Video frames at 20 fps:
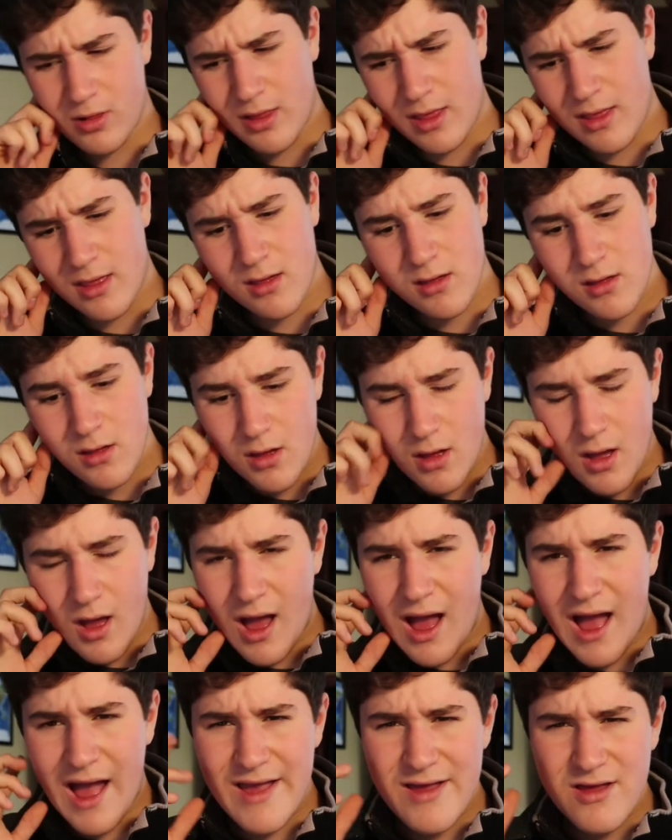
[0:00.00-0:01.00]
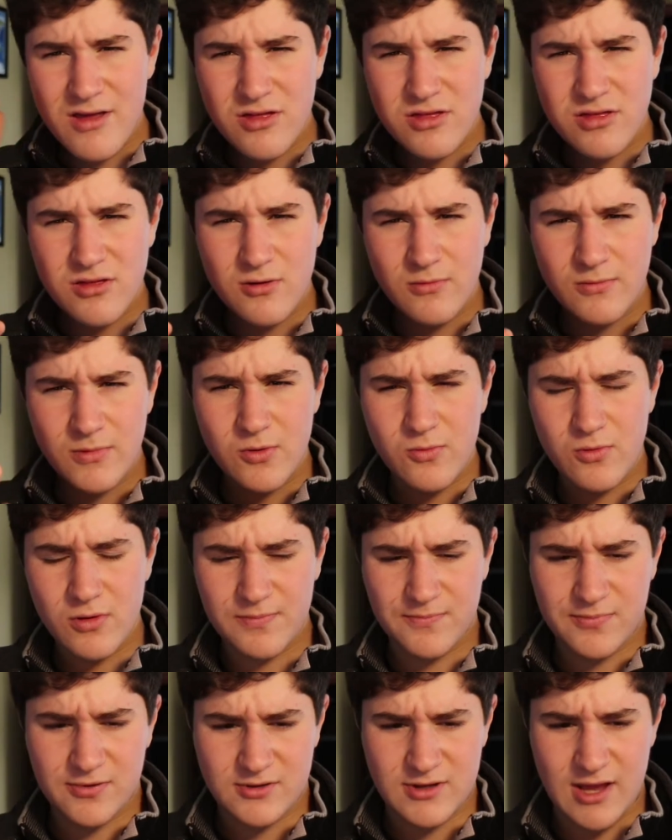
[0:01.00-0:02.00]
Like, I assumed it was
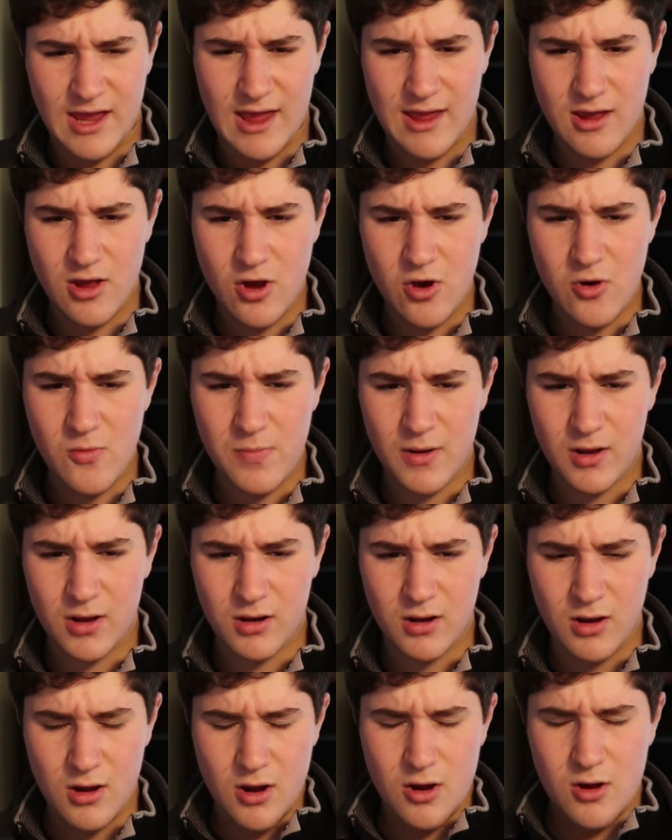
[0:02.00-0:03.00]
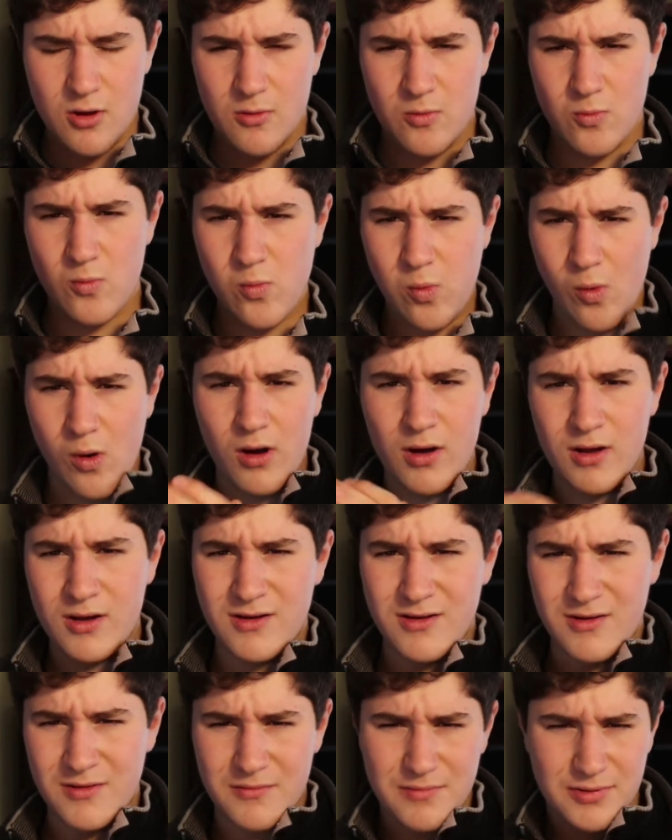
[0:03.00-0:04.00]
Protego, but
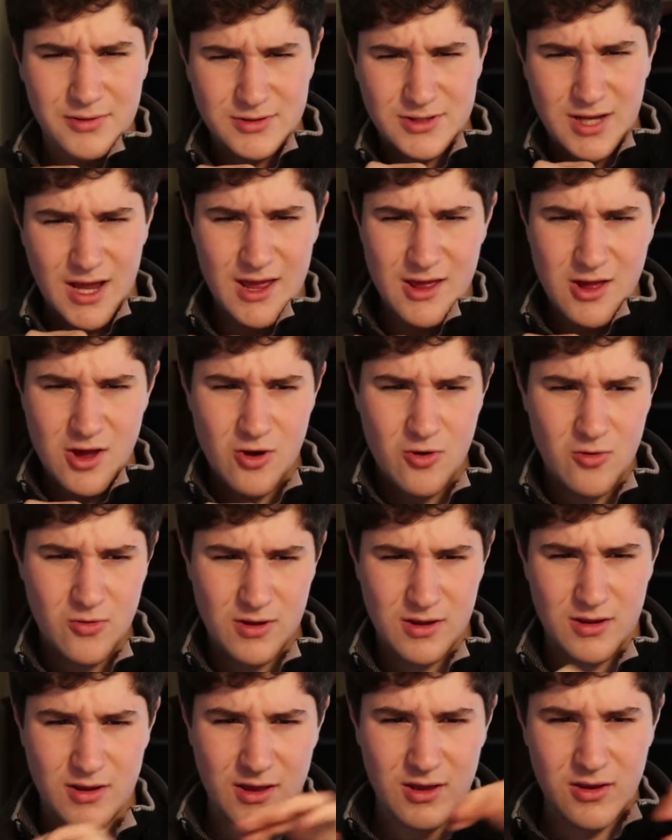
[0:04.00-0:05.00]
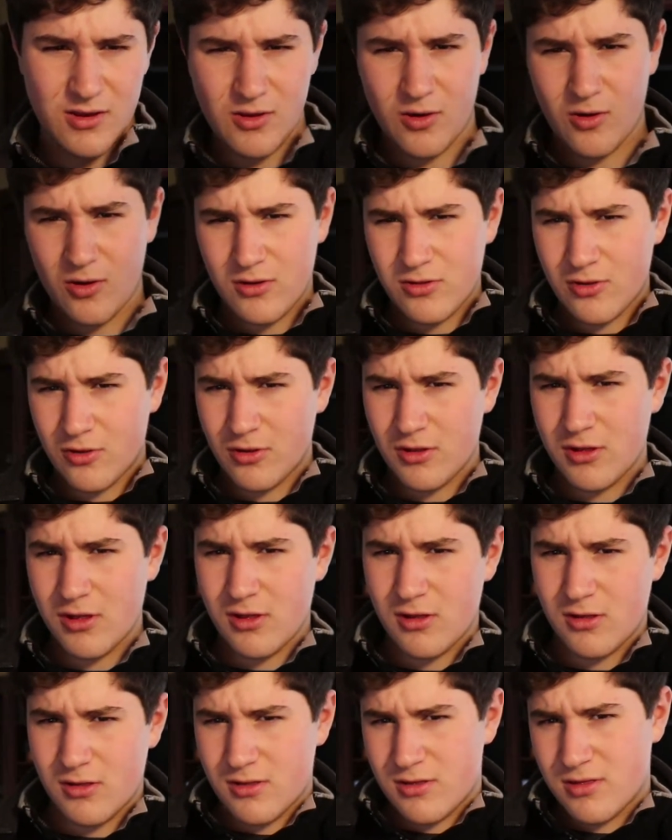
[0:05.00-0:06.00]
one, Protego can
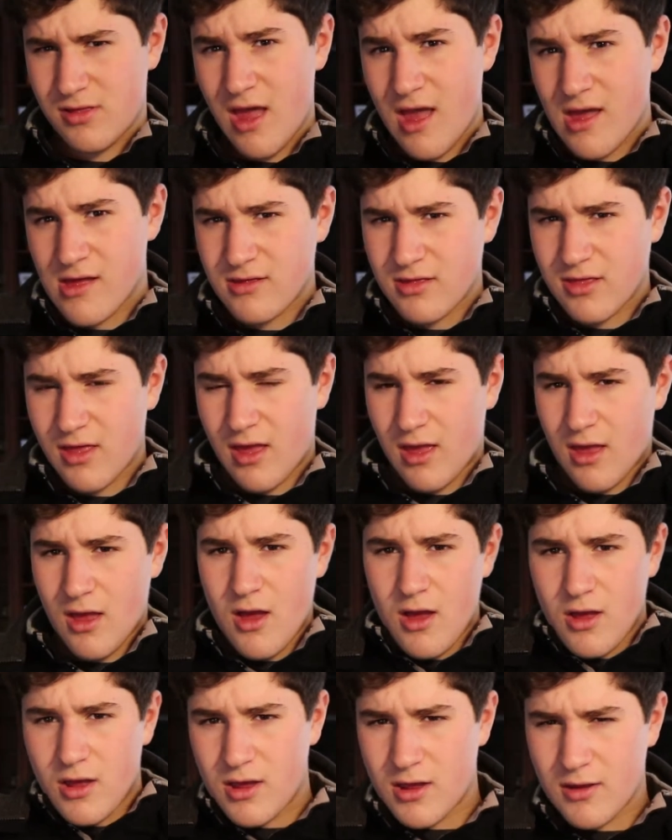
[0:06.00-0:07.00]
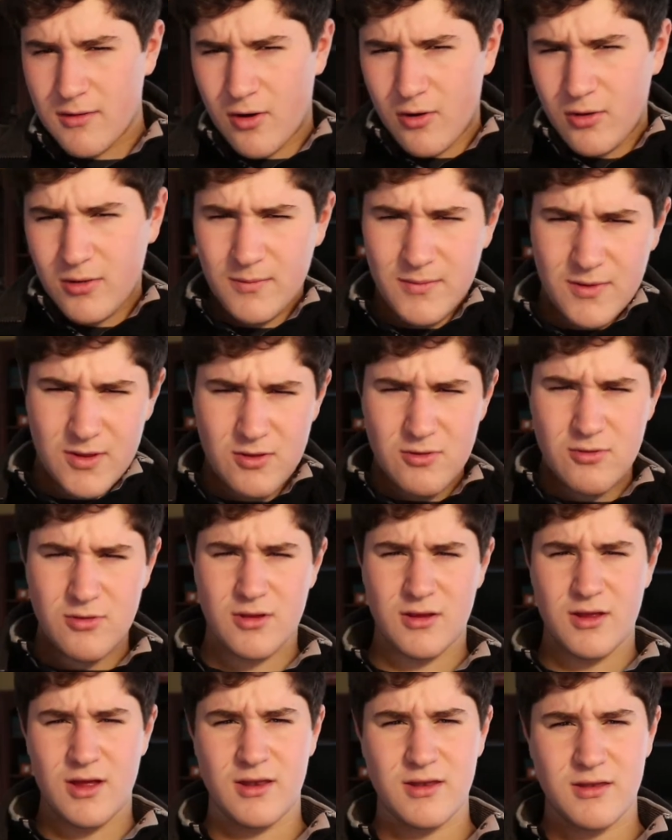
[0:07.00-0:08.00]
only be
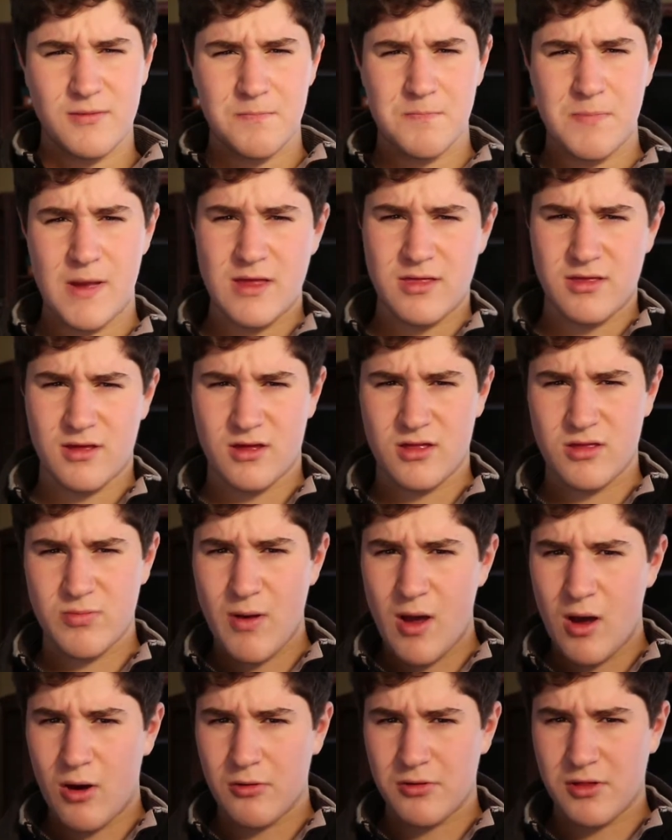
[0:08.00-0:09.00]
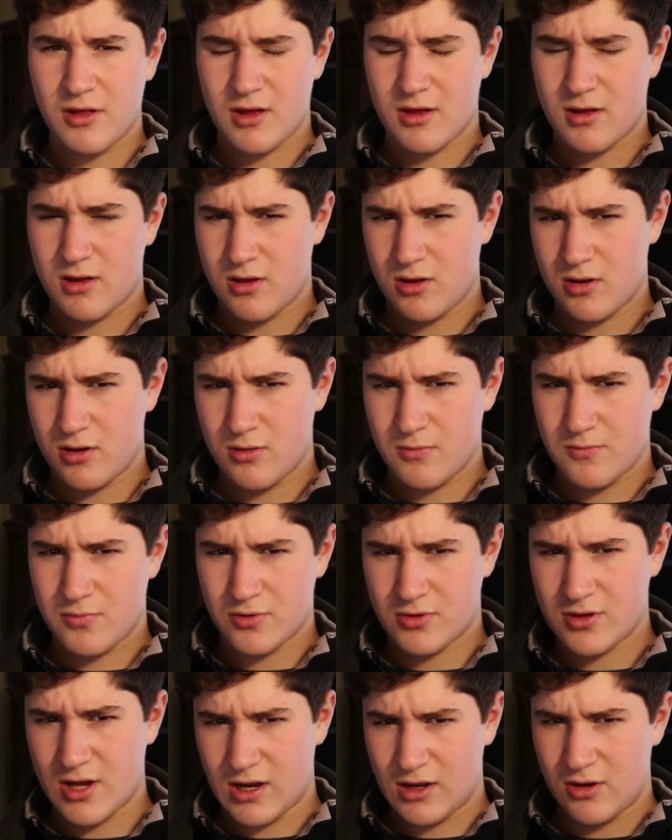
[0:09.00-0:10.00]
used against basic spells. Like, it can
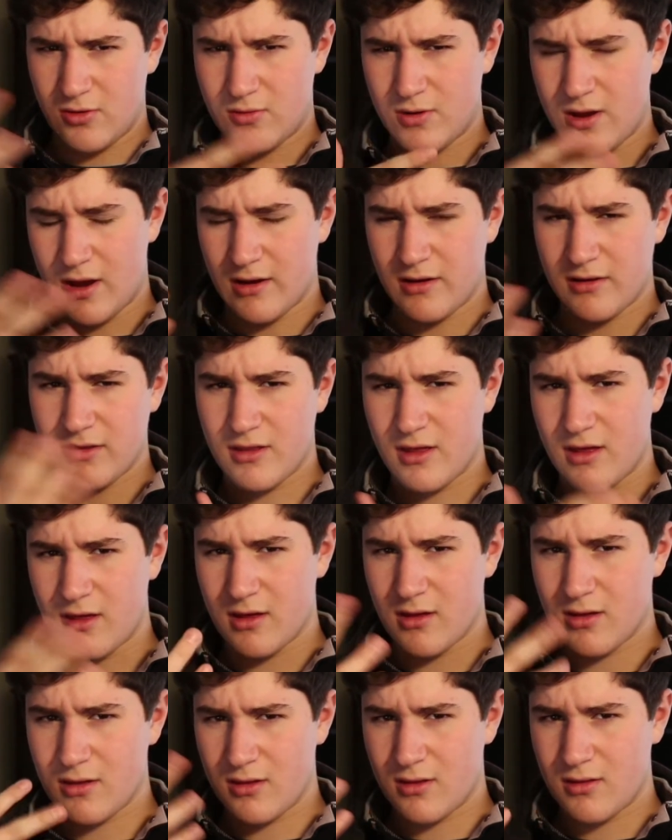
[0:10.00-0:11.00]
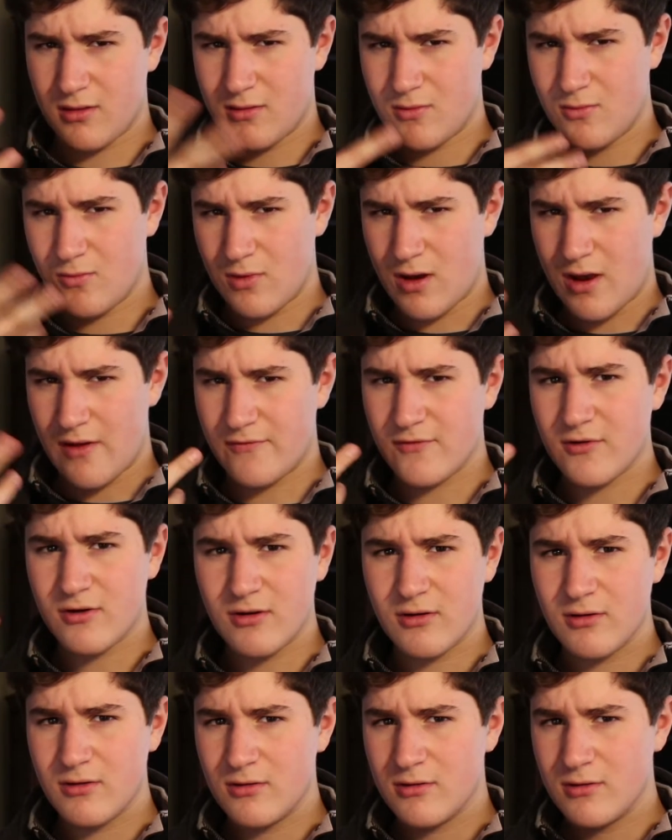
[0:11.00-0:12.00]
protect you against like
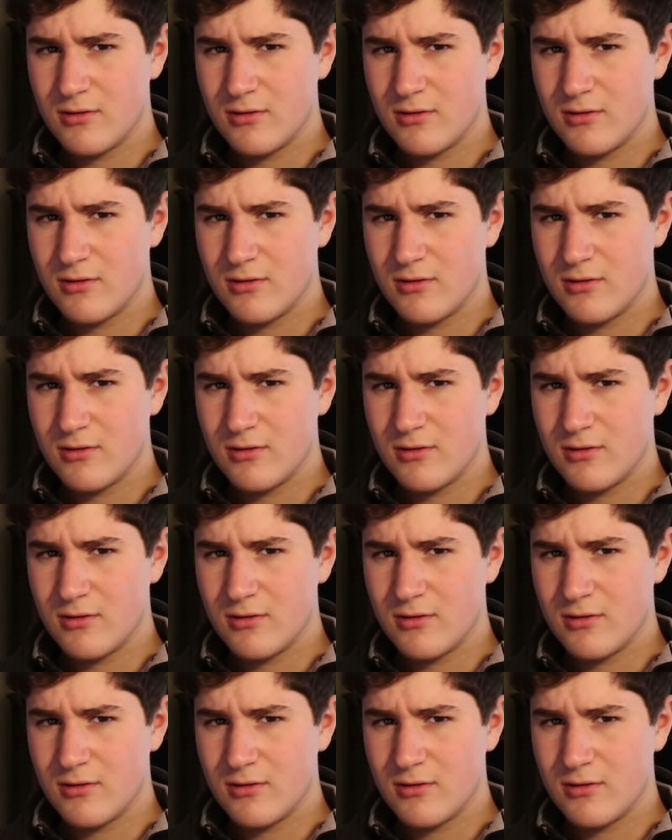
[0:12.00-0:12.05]
whatever,